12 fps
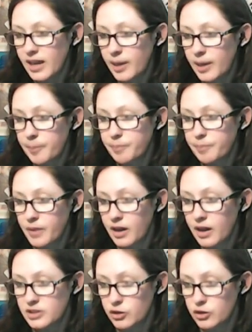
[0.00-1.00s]
Yep.
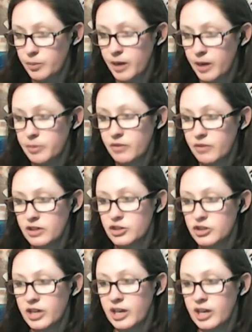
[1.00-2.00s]
Uh, so the Brad Pitt
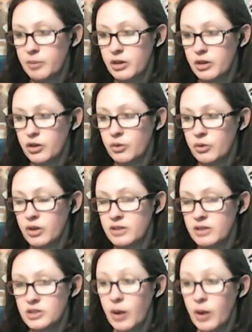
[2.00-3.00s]
Vanisher cameo. Uh,
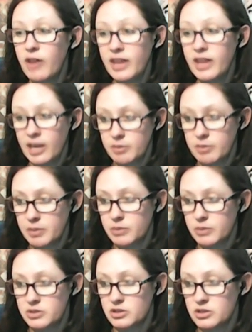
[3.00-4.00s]
so how that came to be
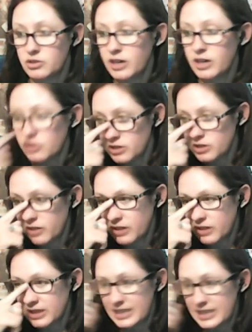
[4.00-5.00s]
was the director
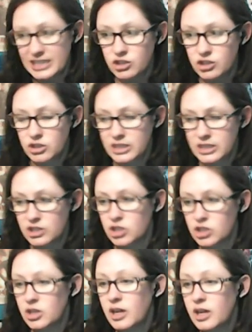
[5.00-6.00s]
David Leitch
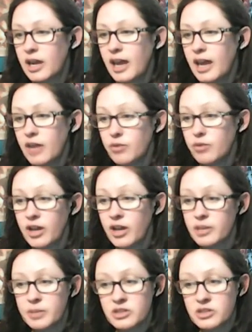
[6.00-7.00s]
Litch and
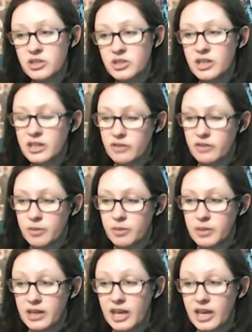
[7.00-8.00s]
Ryan pitched the idea of him
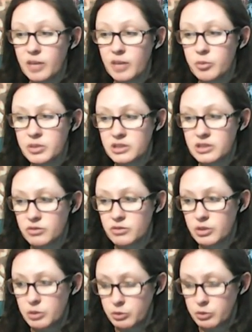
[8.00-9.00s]
being Cable, but it didn't really
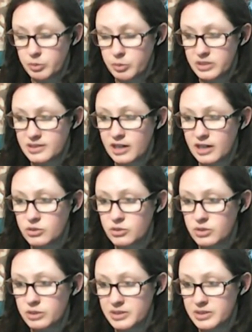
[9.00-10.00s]
work with Pitt's schedule,
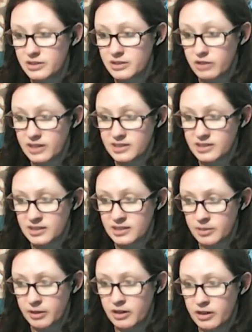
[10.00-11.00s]
and he was a little hesitant
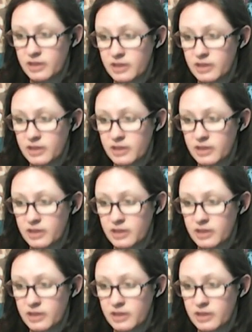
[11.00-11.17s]
about it.